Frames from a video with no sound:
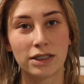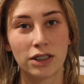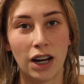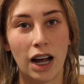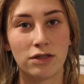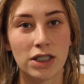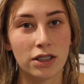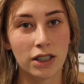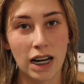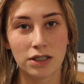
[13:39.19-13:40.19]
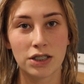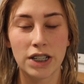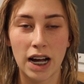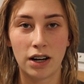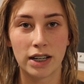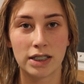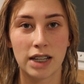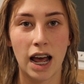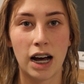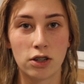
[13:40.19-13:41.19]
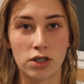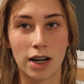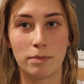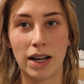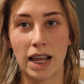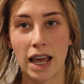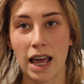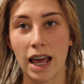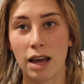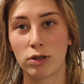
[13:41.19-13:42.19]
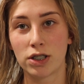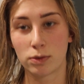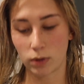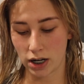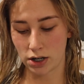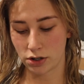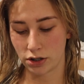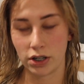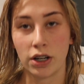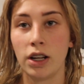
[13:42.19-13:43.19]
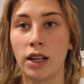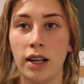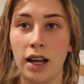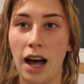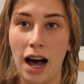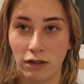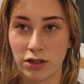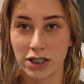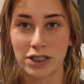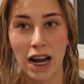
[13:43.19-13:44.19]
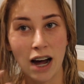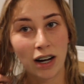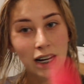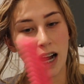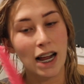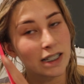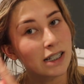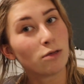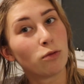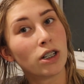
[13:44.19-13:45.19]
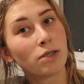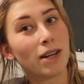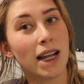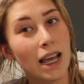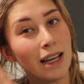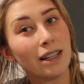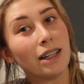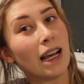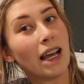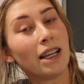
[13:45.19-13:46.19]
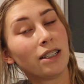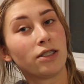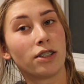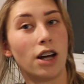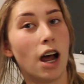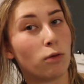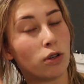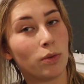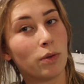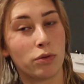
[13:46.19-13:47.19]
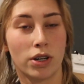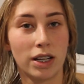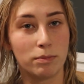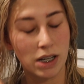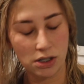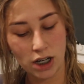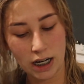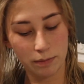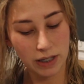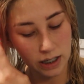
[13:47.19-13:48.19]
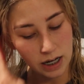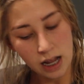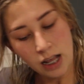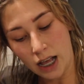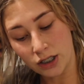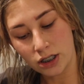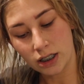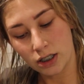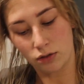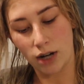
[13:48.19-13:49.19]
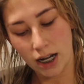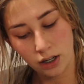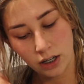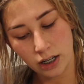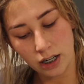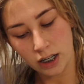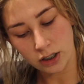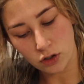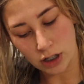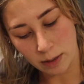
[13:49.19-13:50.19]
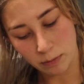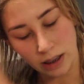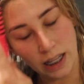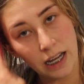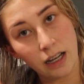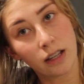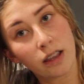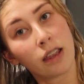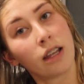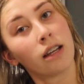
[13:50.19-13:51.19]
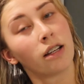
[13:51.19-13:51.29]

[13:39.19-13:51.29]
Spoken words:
so I've just gotten out of the shower and towel dried my hair, which is what I do after a shower. I did wash my hair today, so I will be putting in my treatment. It's just a Redken Extreme Length